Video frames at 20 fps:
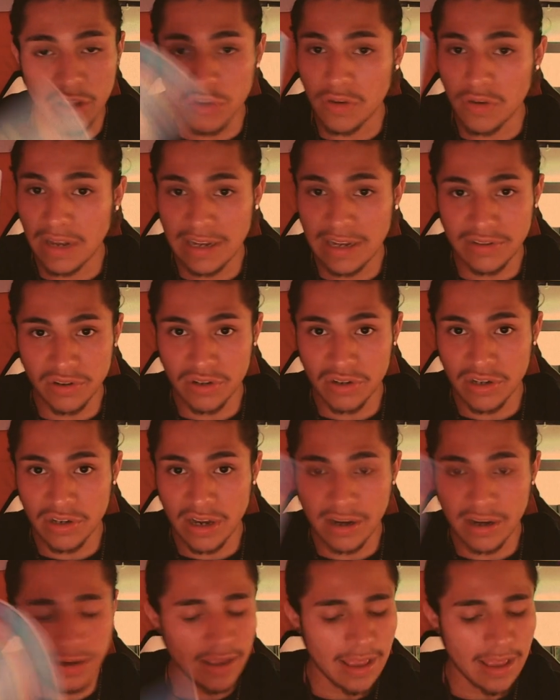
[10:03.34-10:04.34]
You guys are
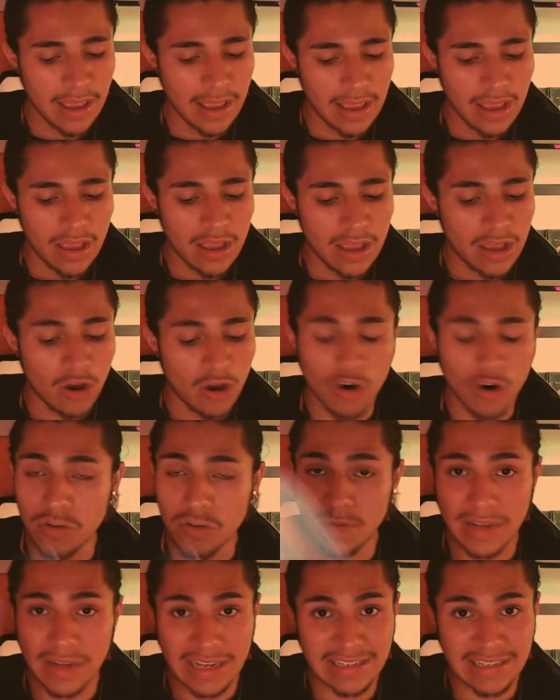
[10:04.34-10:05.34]
young, or you
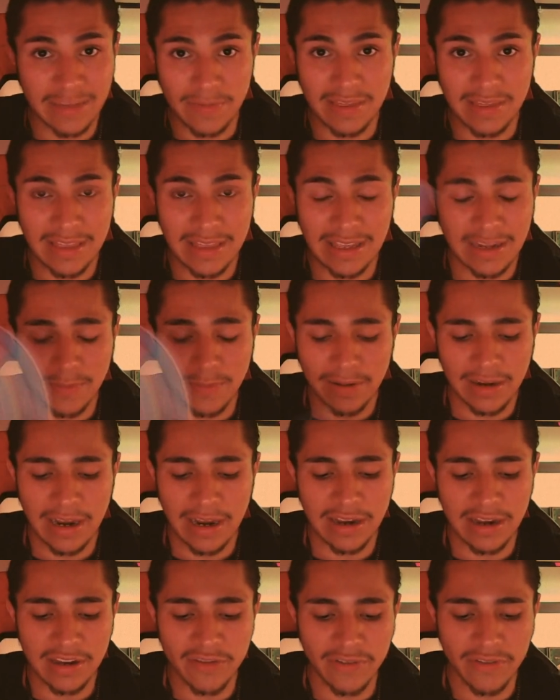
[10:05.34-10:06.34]
guys have been thinking about it
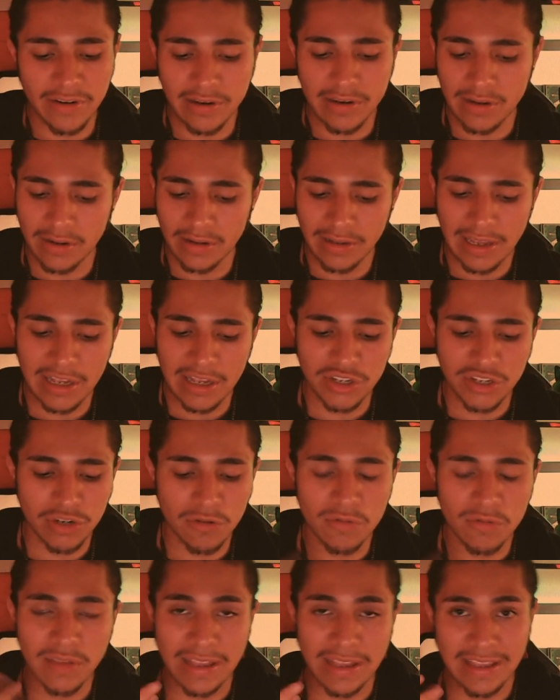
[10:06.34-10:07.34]
at your very young age.
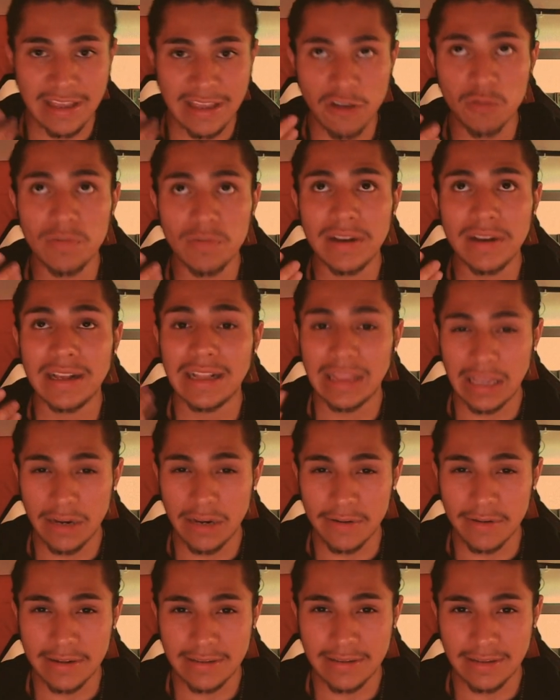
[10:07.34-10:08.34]
It'll bring
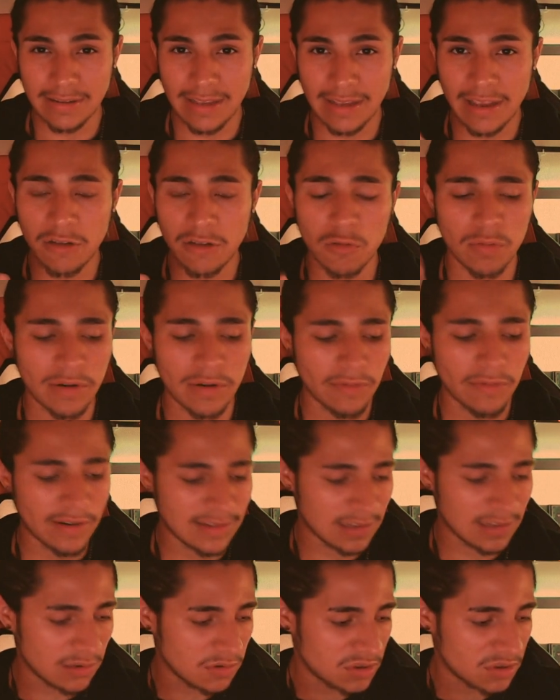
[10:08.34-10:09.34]
clearance on that. It'll bring
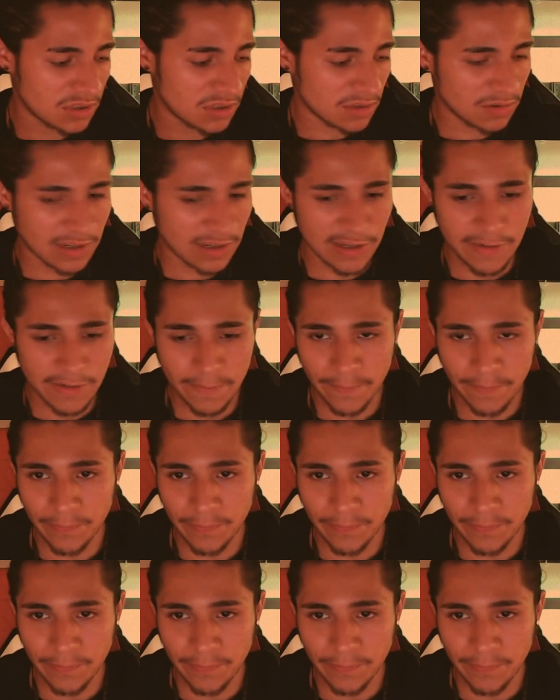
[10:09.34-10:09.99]
resolution. Okay.